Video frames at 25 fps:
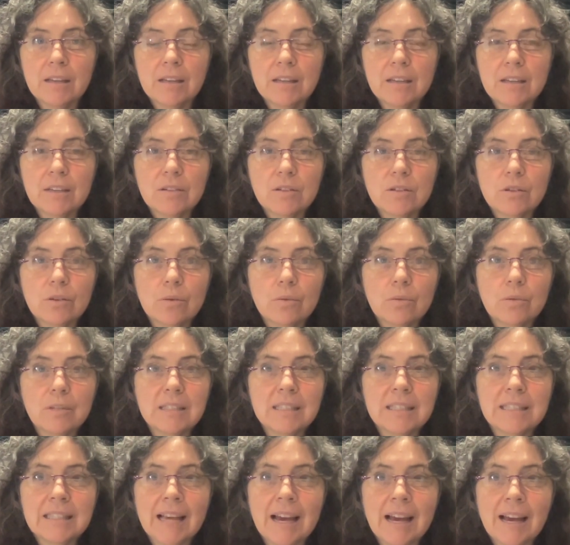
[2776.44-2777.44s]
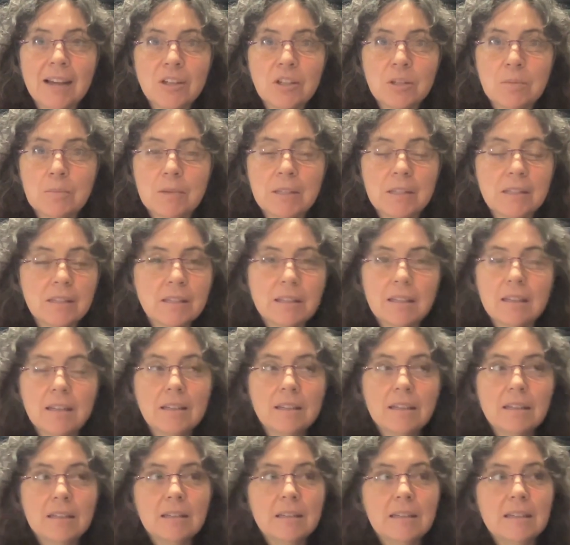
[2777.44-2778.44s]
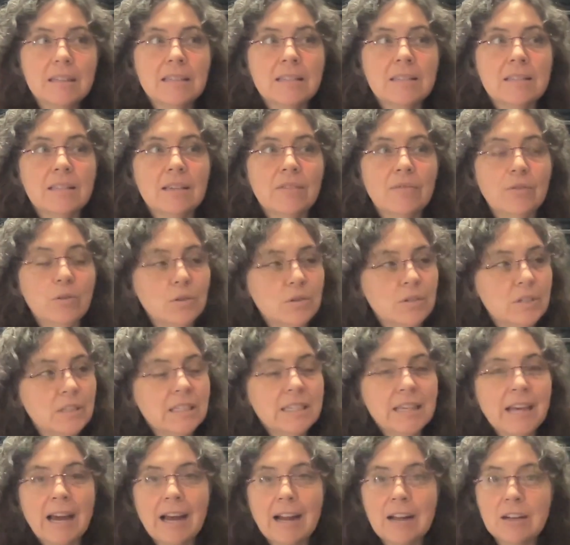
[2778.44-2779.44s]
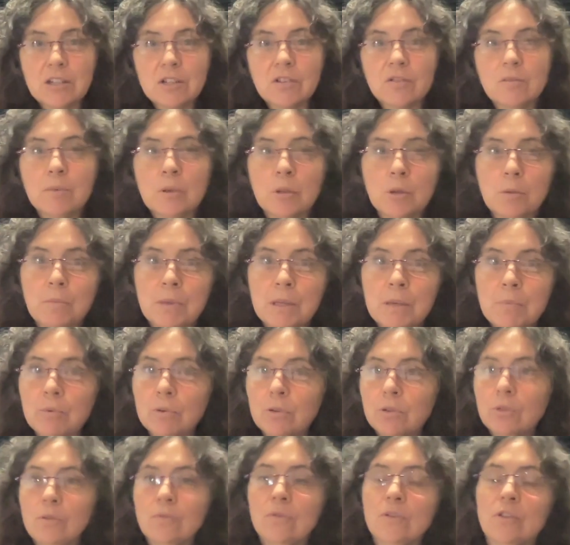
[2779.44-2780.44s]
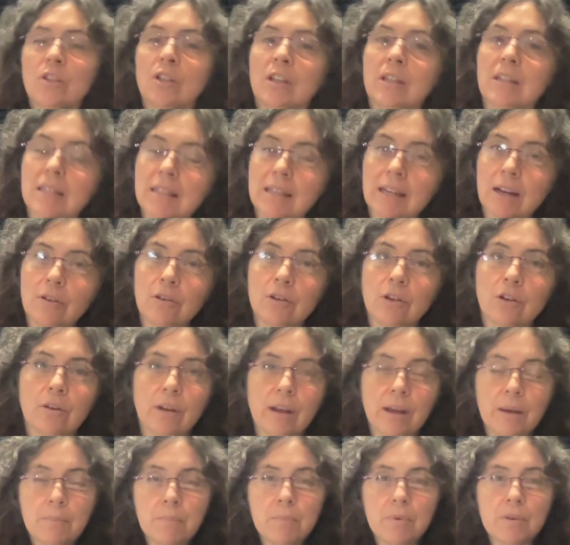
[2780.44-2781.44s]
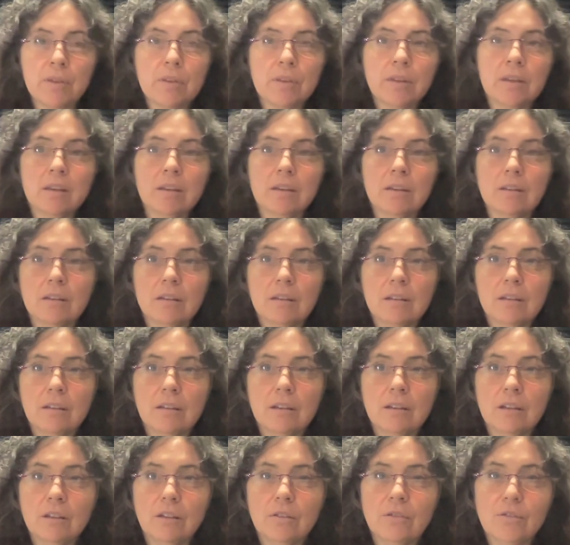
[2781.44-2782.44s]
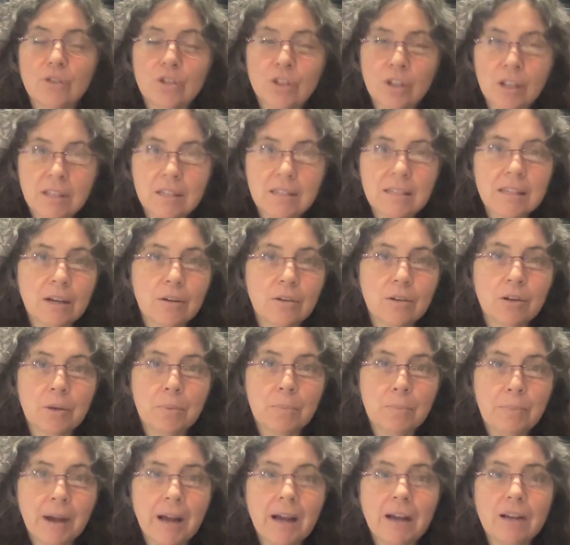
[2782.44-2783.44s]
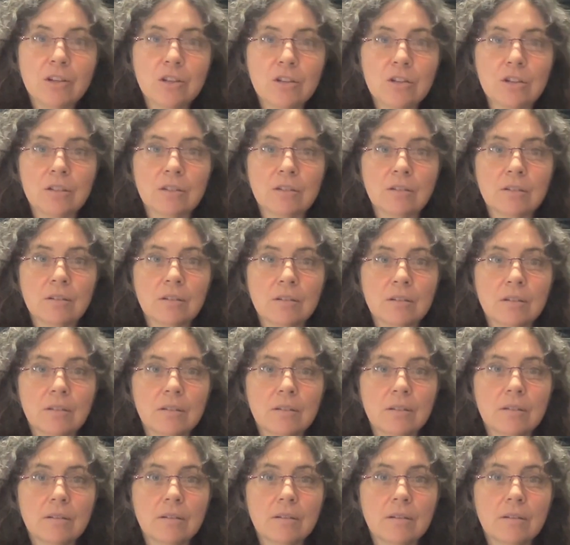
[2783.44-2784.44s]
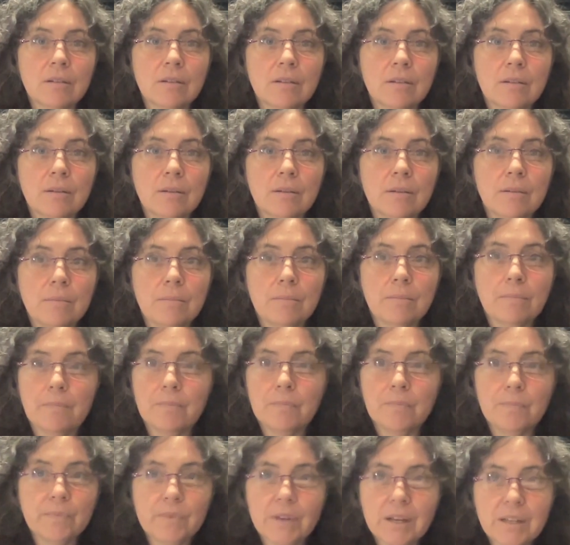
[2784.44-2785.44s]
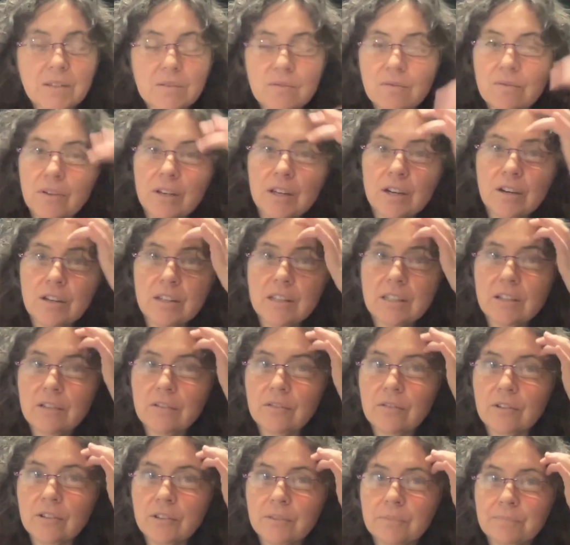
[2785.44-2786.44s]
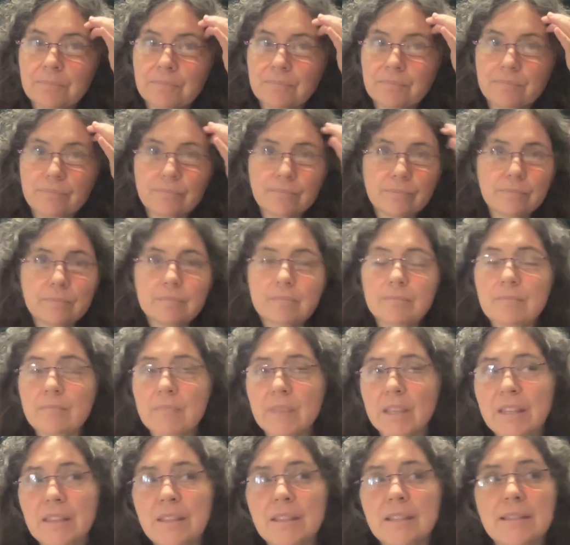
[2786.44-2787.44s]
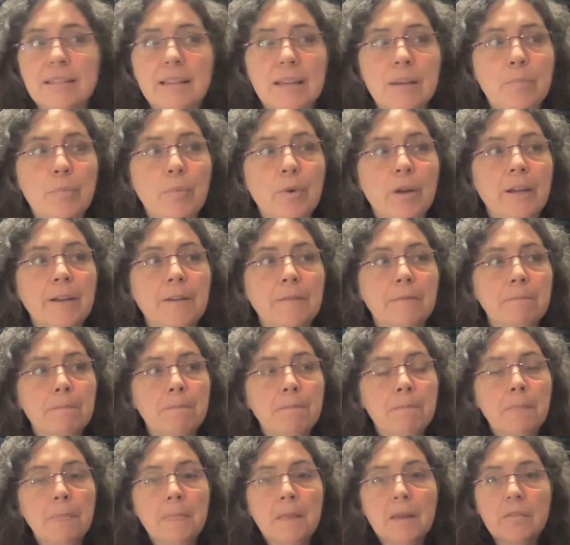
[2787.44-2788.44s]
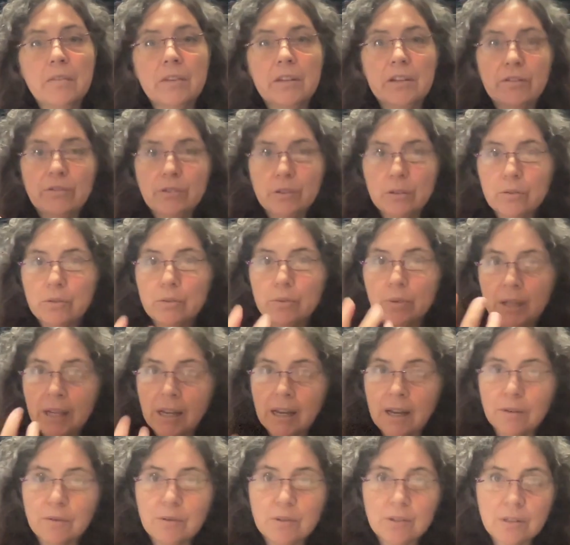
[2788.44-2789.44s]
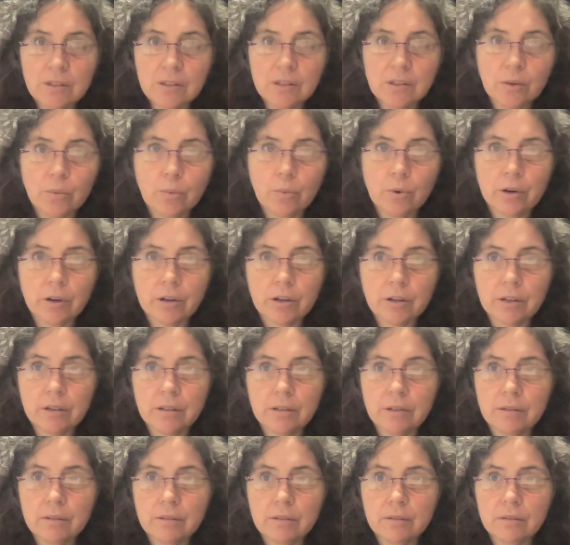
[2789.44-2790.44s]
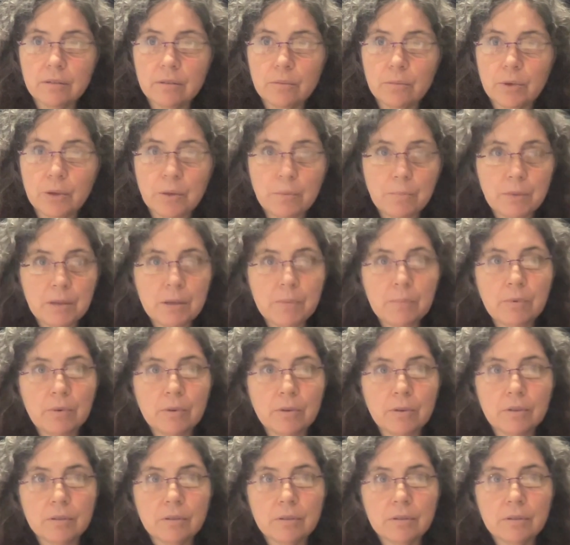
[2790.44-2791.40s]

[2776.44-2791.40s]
So detachment is, if you're detached from other people, you've shut down your empathy. You've shut down compassion. That's very different. In the same way that if you do counseling work with people,